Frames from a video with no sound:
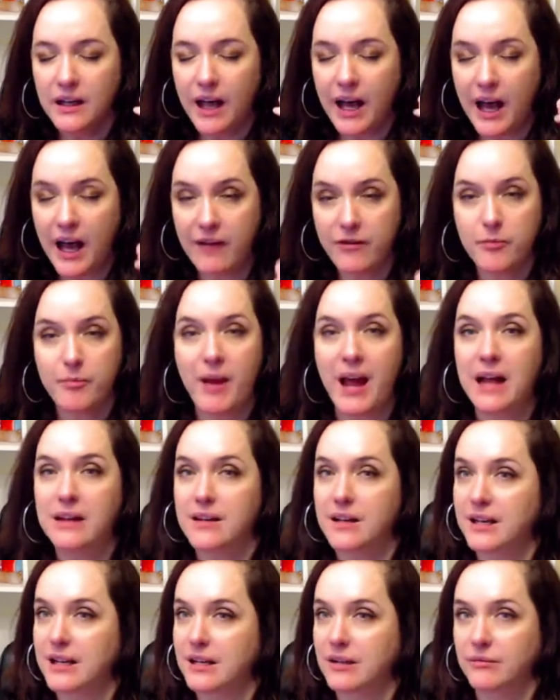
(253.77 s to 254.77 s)
have a
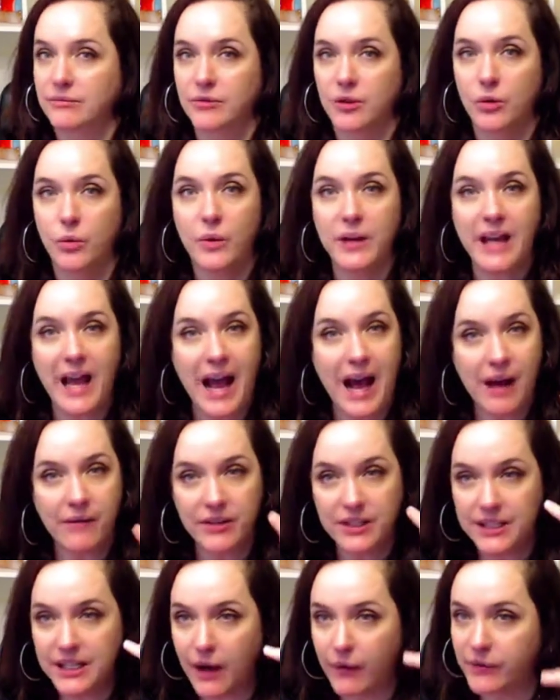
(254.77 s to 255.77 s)
malady or we have
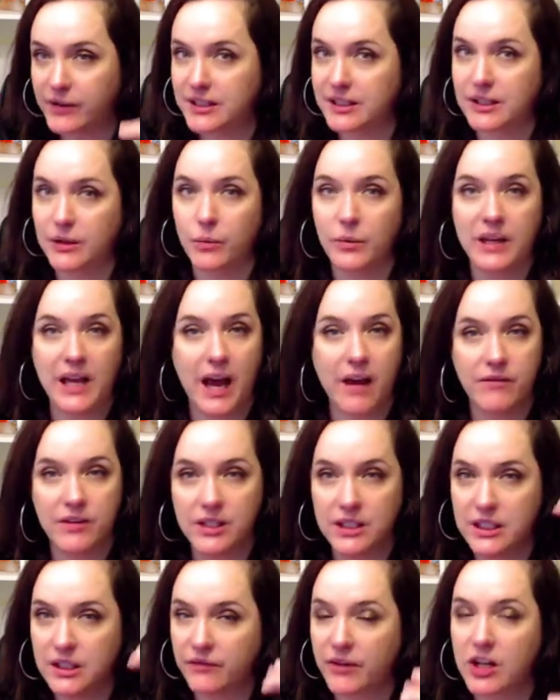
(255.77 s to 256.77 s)
a deficit, we have a
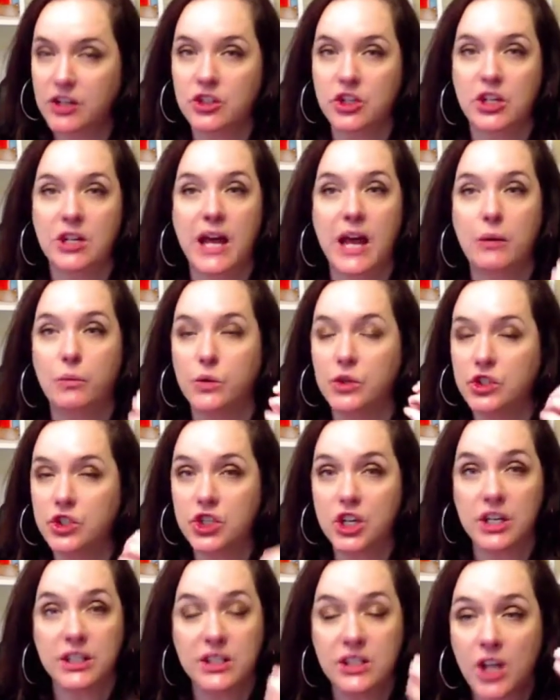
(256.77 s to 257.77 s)
dysfunction, and we're
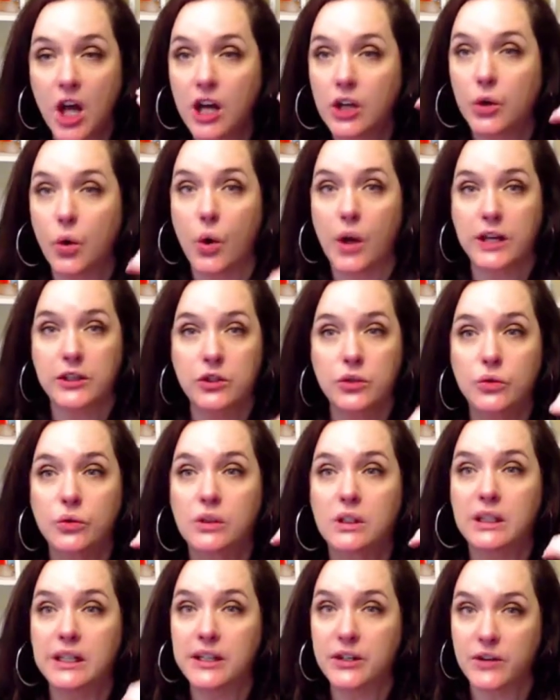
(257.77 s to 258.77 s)
just not going to
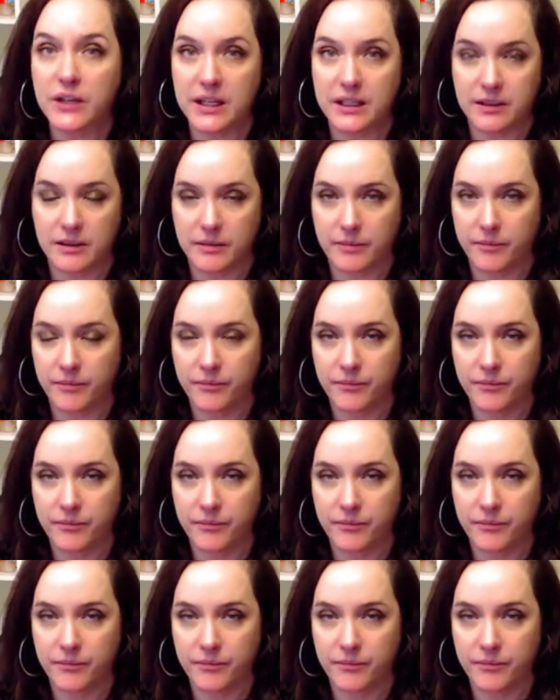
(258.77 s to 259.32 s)
clear it.